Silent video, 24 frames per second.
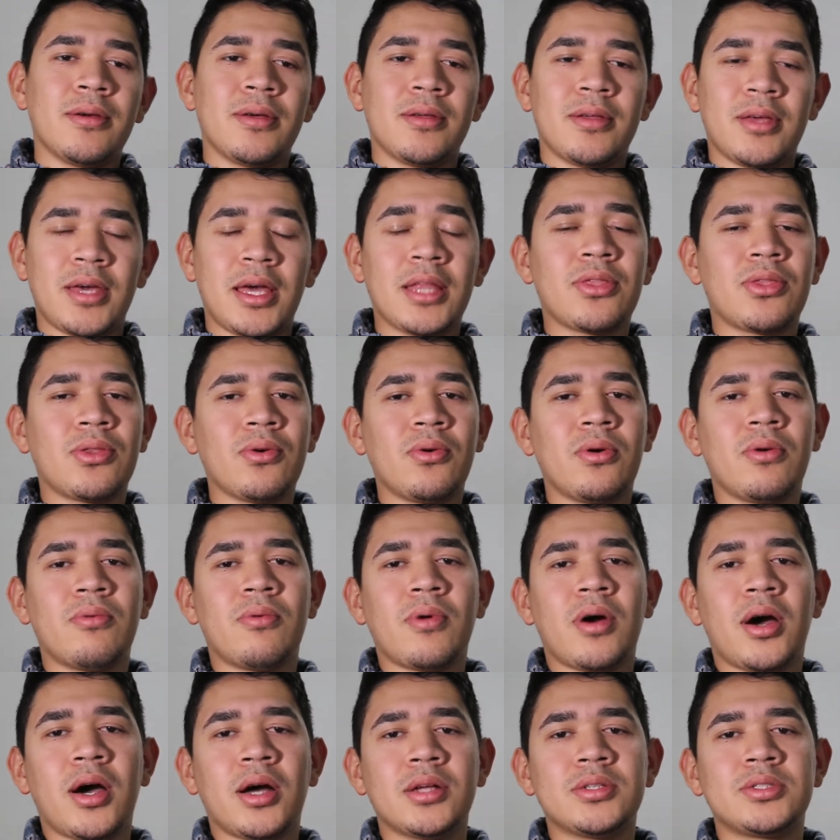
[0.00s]
it threw a
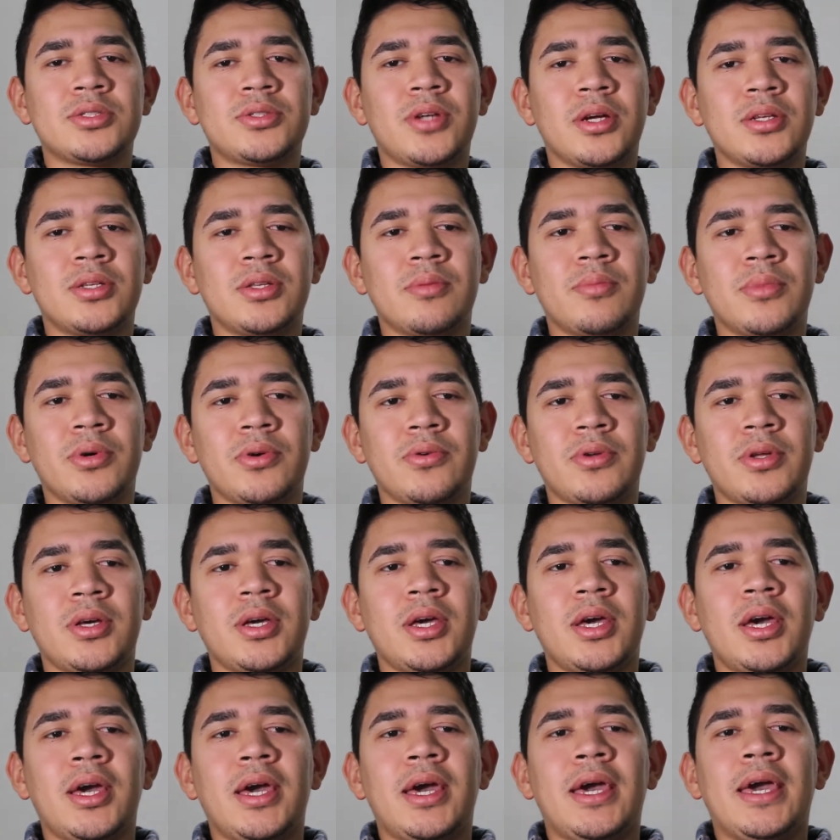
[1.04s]
rod straight to the moon.
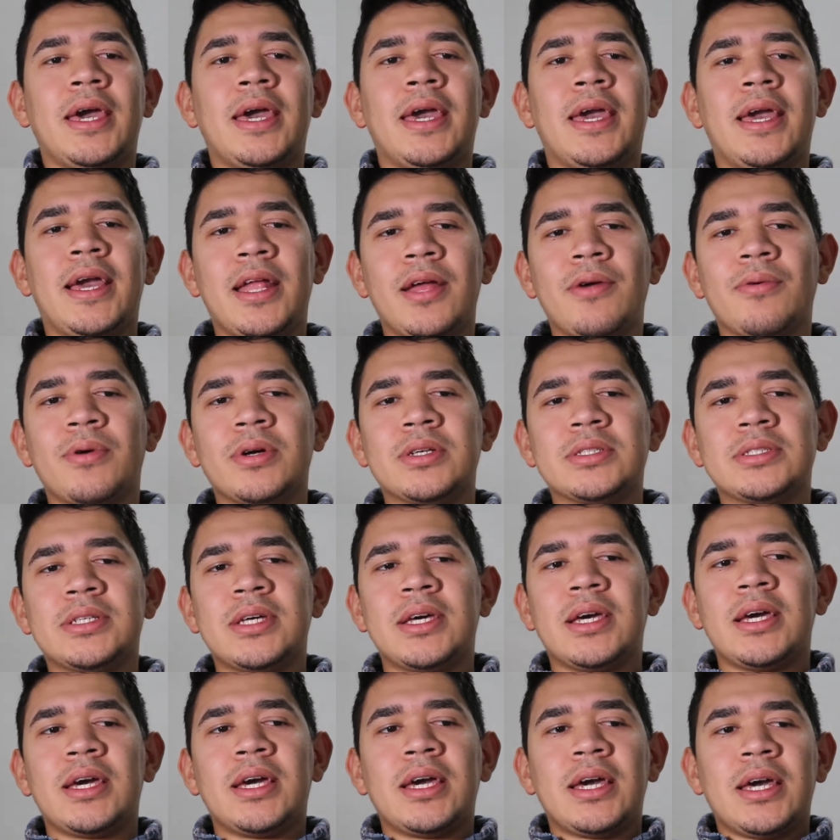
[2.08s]
Anyways,
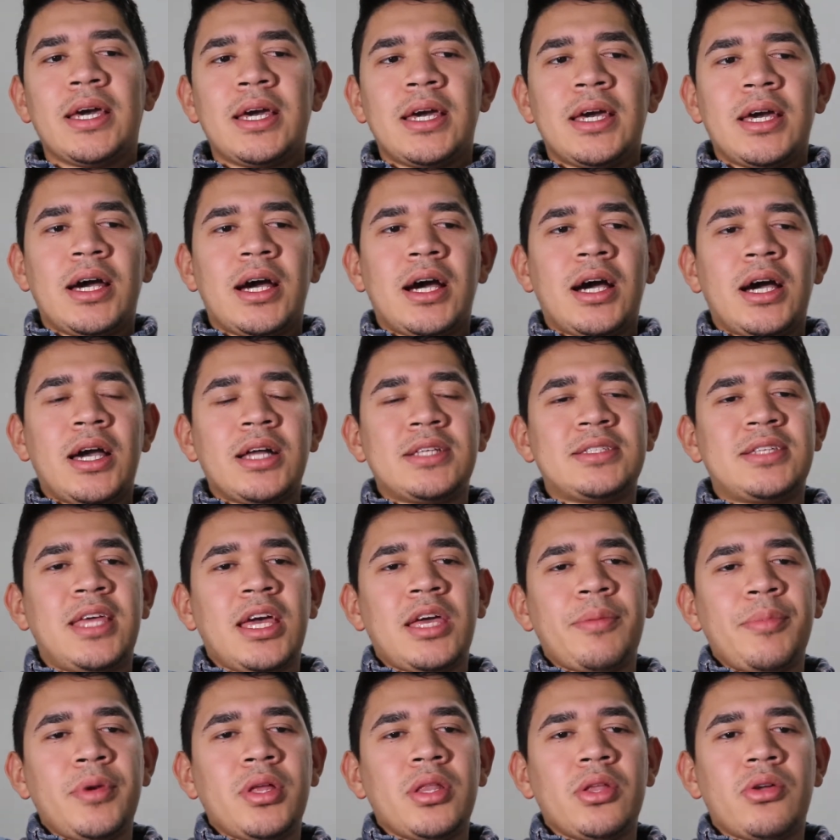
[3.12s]
it's
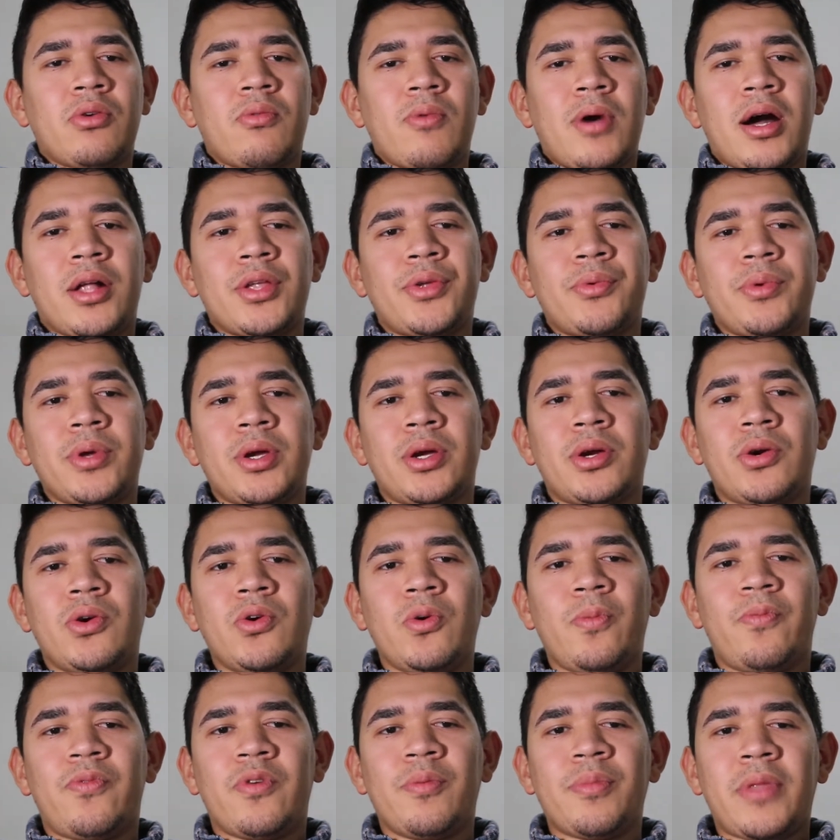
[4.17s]
taken me a little while to
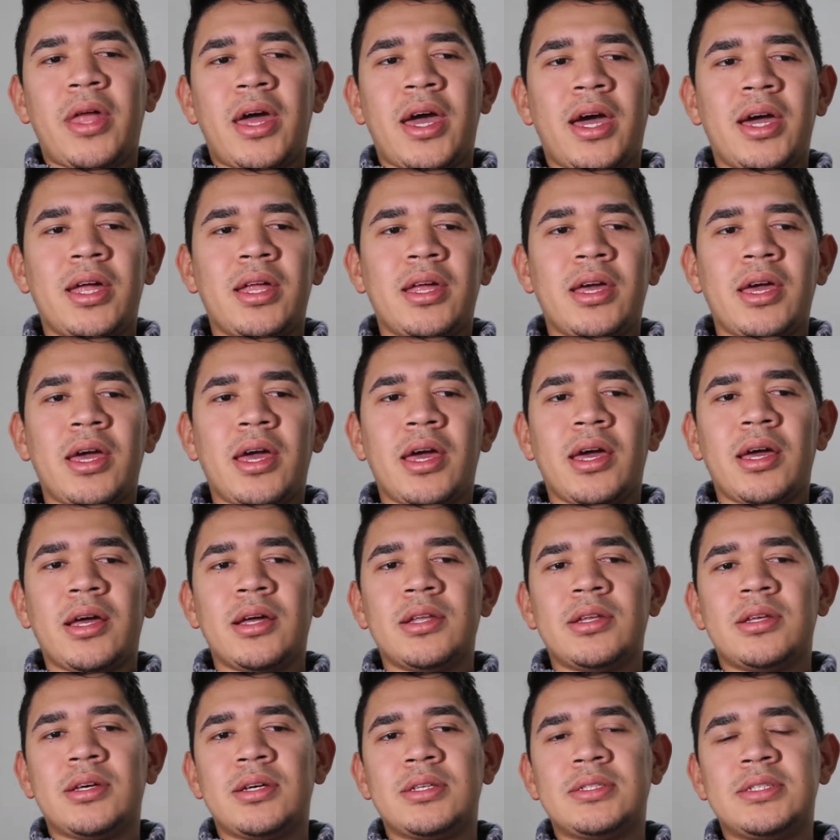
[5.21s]
recoup from that,
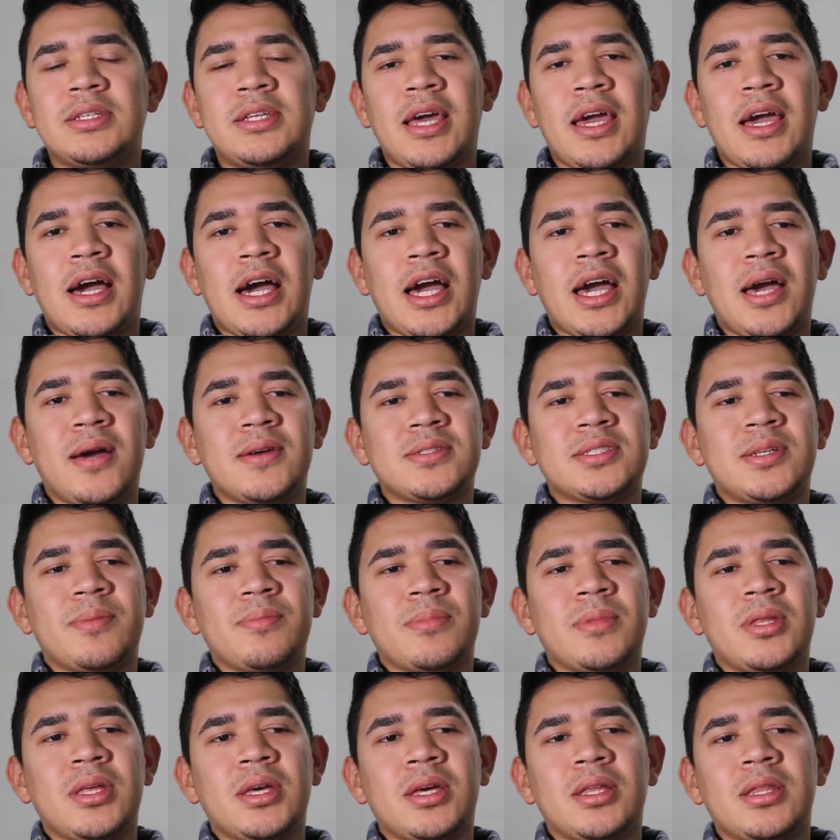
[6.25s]
and today I have
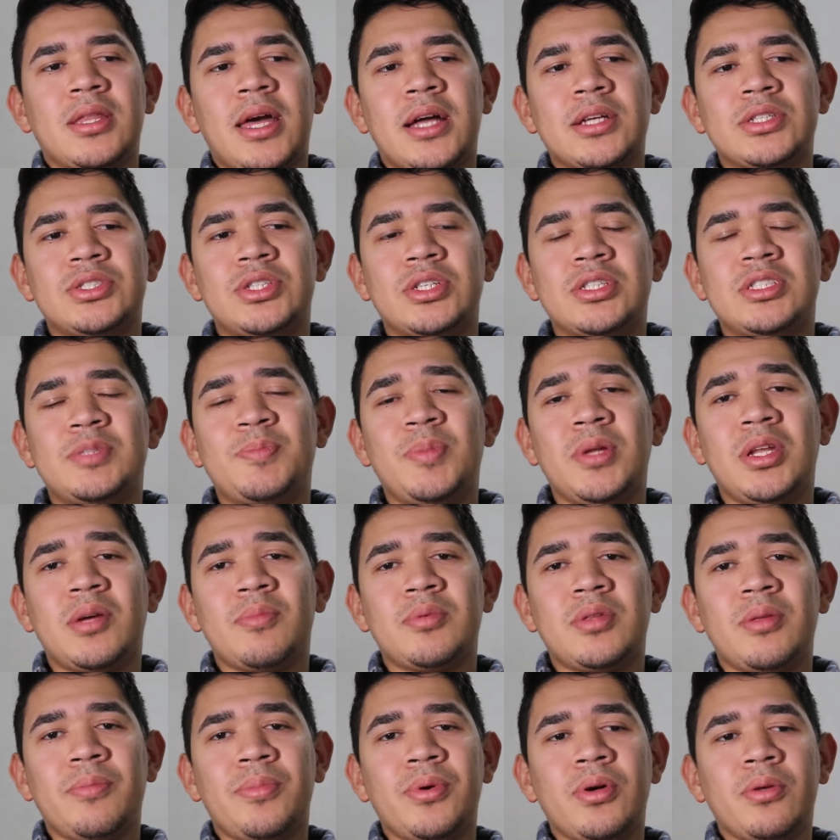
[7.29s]
something that should speed up
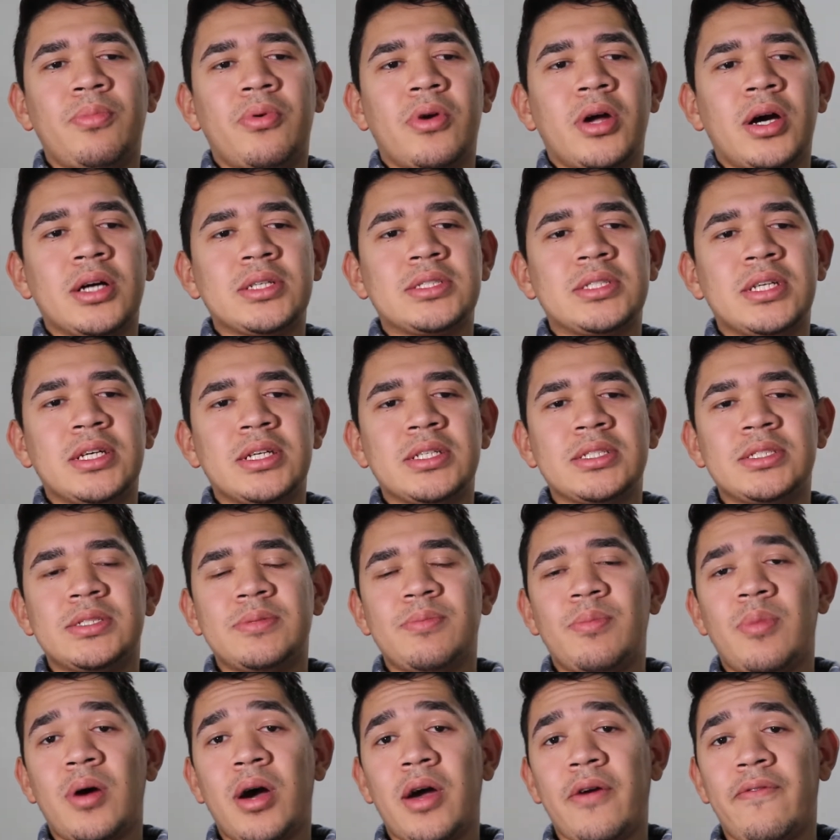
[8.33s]
the build process
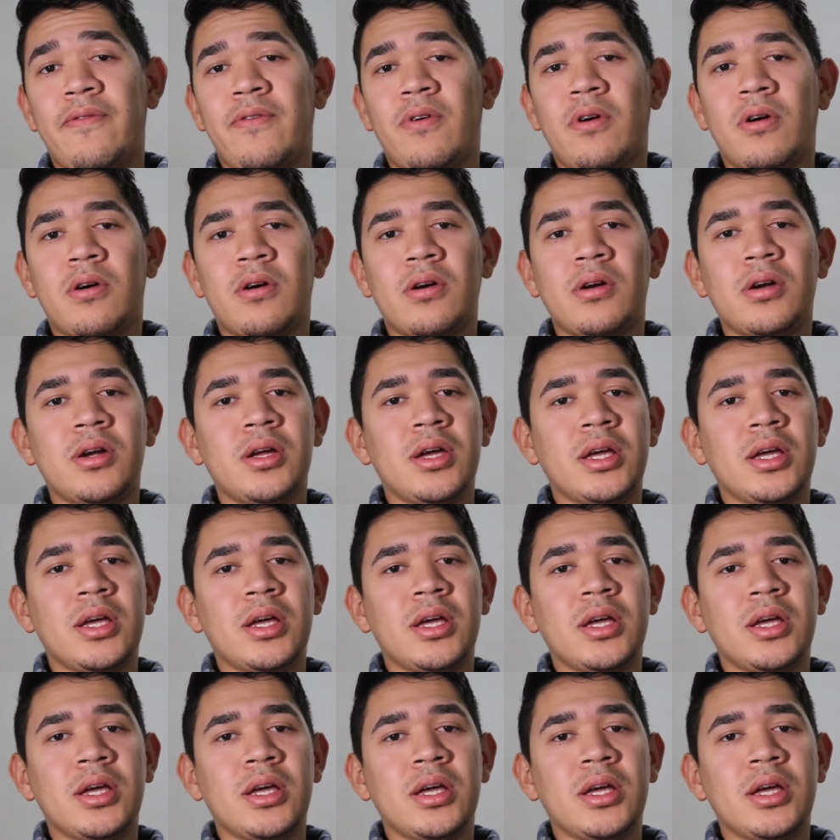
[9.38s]
by far.